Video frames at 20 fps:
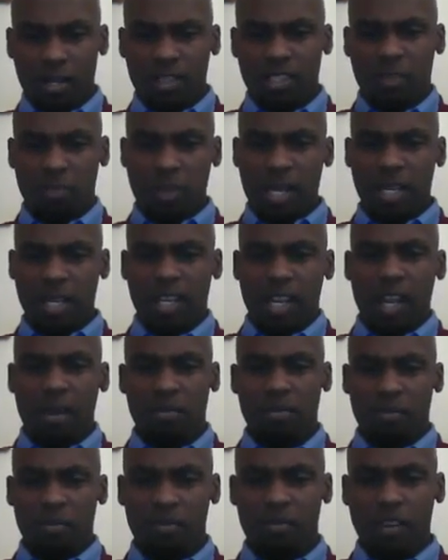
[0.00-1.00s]
speeding
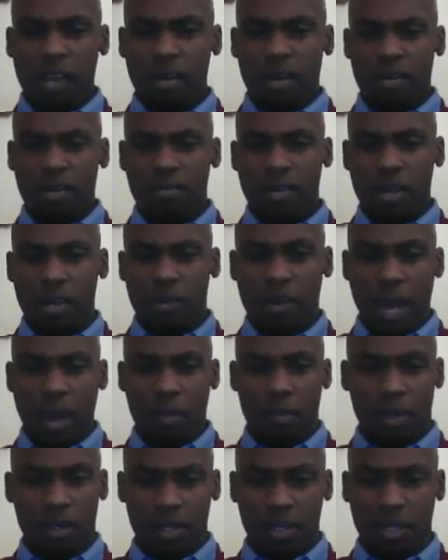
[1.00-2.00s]
up very, very
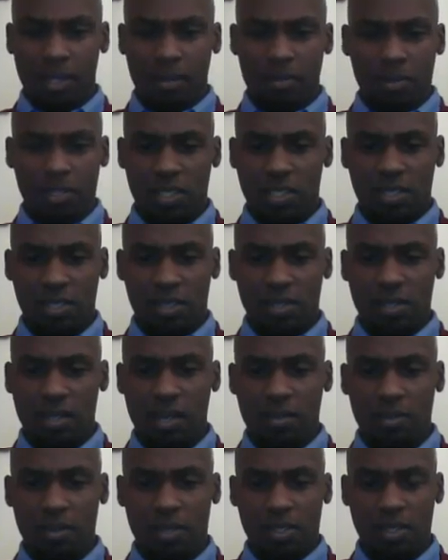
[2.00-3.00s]
rapidly. It was
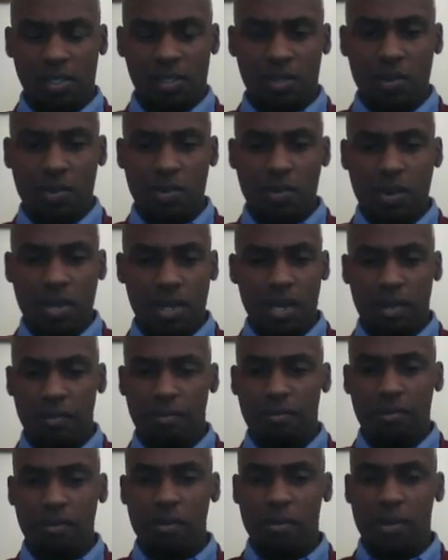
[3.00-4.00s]
just going
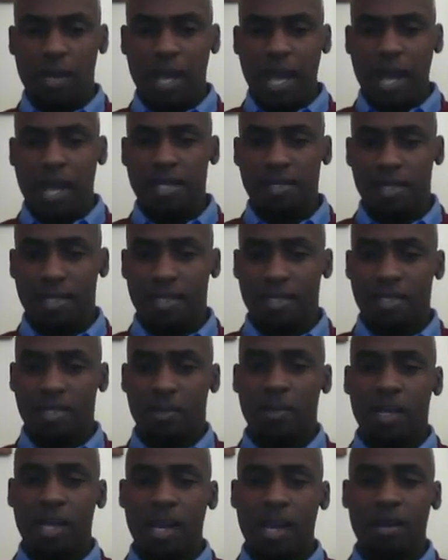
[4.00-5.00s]
at full blast. And
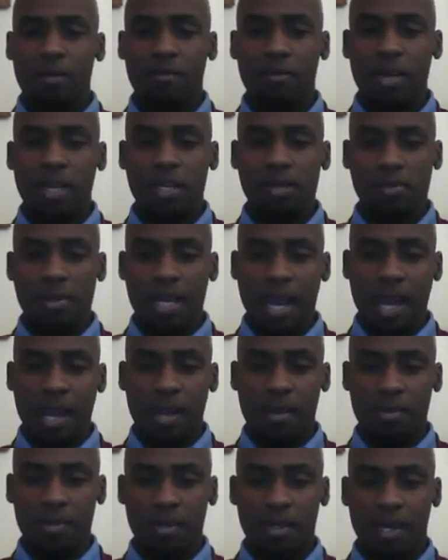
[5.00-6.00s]
so it kind of freaked me
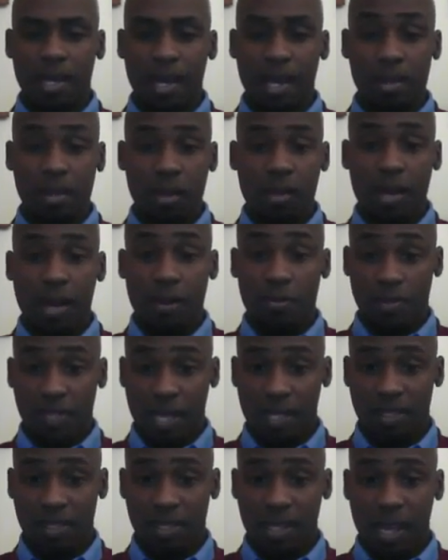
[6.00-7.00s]
out. I thought I was
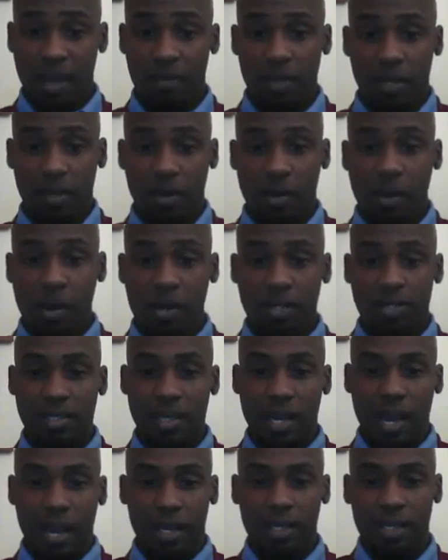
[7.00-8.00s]
actually having a heart
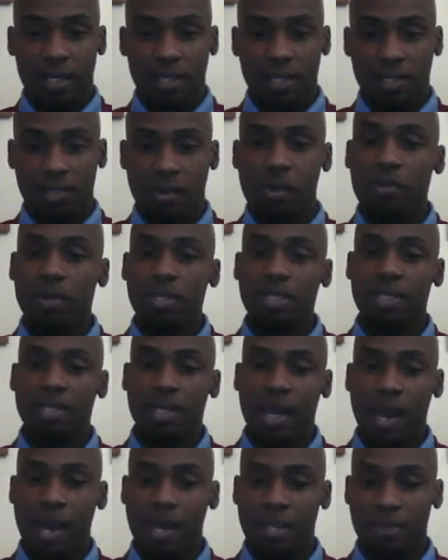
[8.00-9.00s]
attack. And so I went to
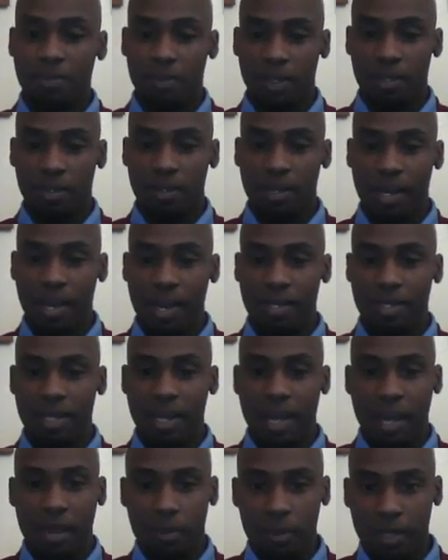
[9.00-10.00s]
the hospital. I had
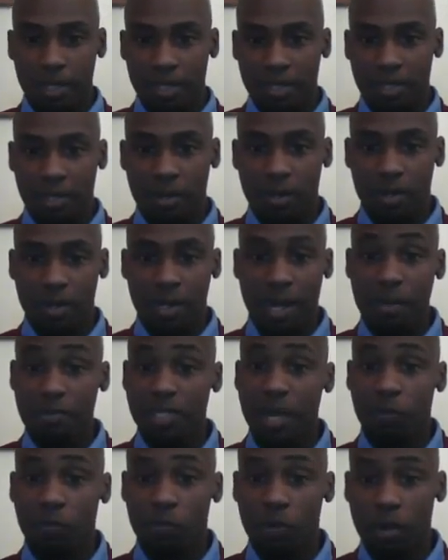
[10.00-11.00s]
the ambulance called. I
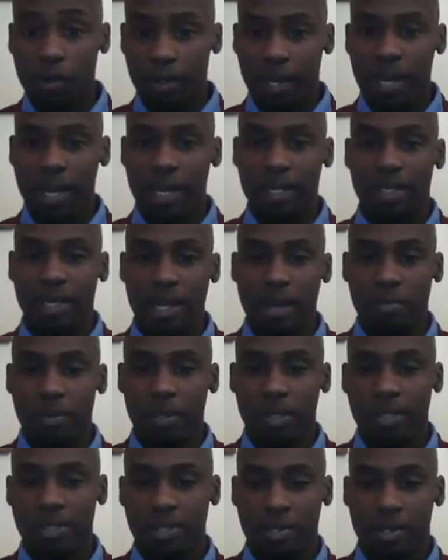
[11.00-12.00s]
was at work. I had the
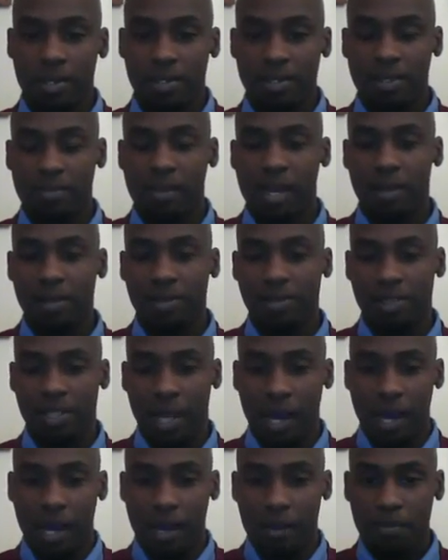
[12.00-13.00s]
ambulance called to my
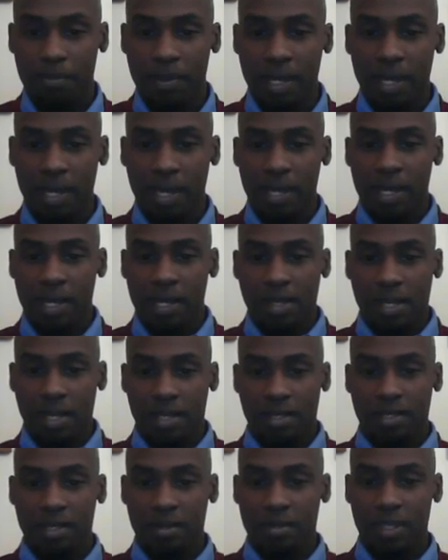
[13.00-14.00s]
job.
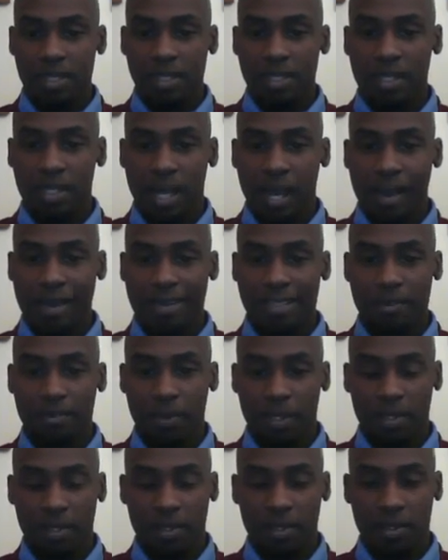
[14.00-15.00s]
They took me to the
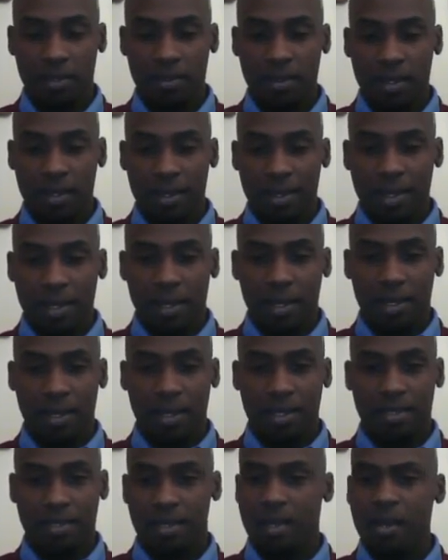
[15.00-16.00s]
hospital,
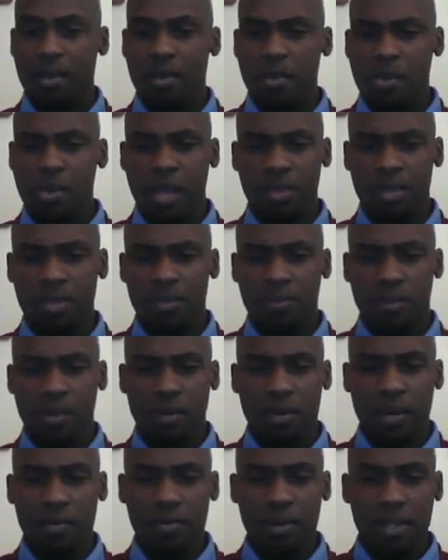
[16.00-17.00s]
and they said, oh, nothing's
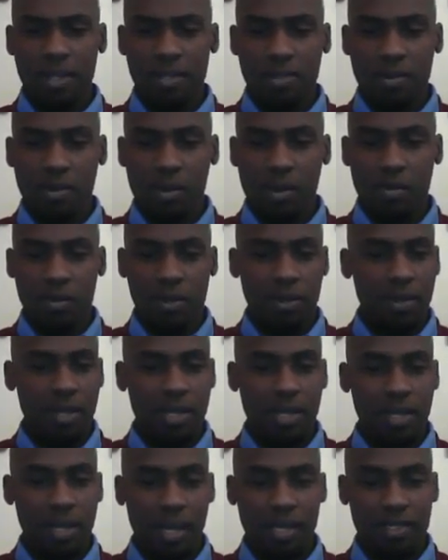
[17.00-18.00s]
wrong. Everything's normal. Your
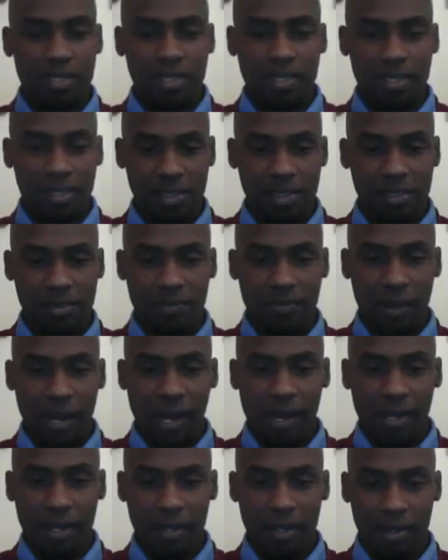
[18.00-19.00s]
EKG is just
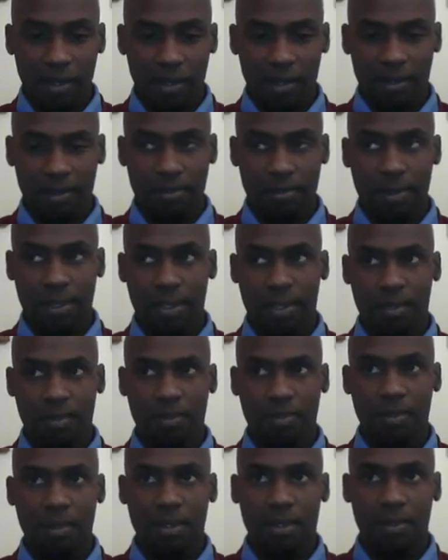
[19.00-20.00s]
fine. And I'm
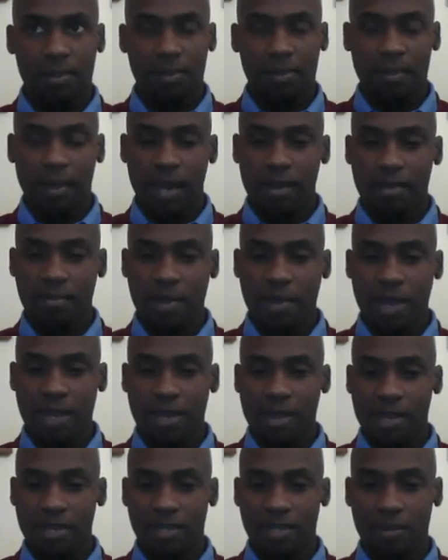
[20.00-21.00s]
thinking, well, how can my
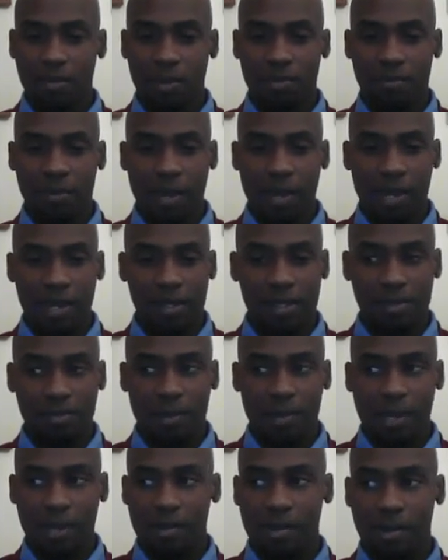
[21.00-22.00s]
EKG be fine?
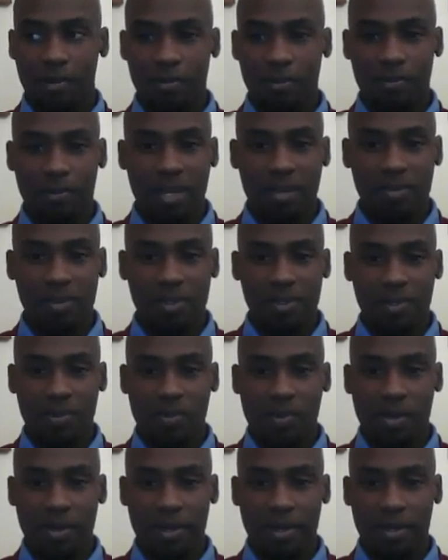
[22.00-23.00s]
Because my heart rate was
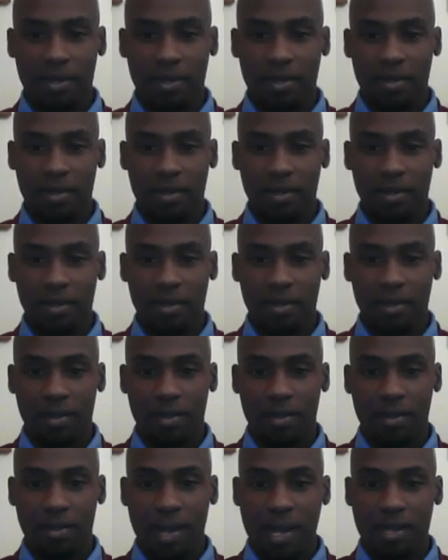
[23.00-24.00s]
going
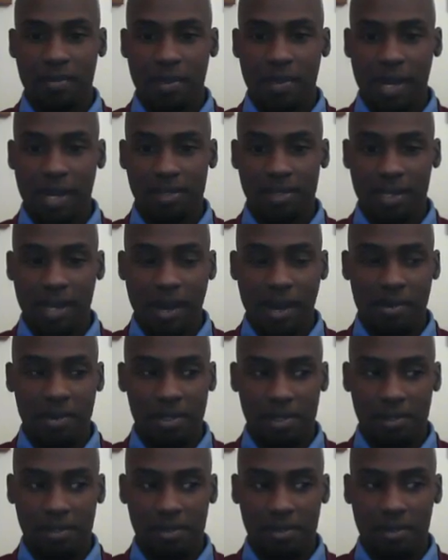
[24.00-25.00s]
90 miles an
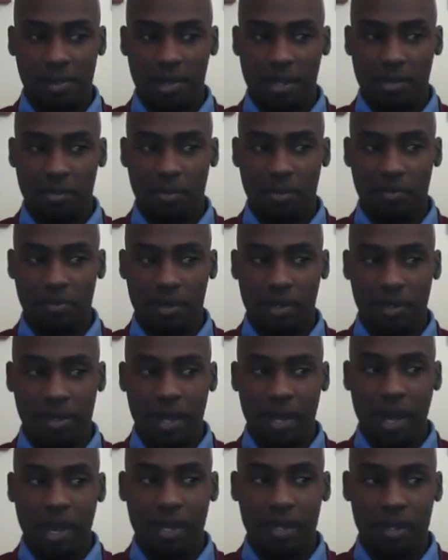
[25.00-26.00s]
hour, before you
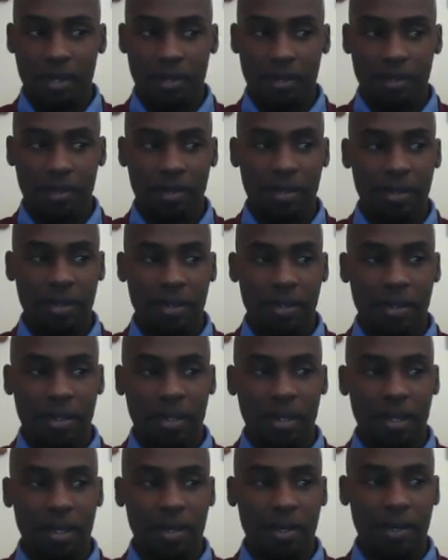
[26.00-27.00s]
got here.
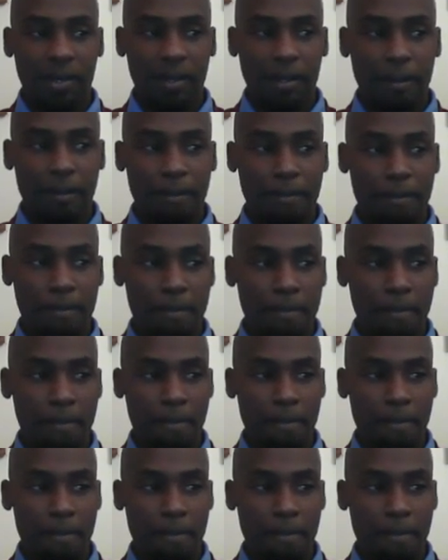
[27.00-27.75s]
And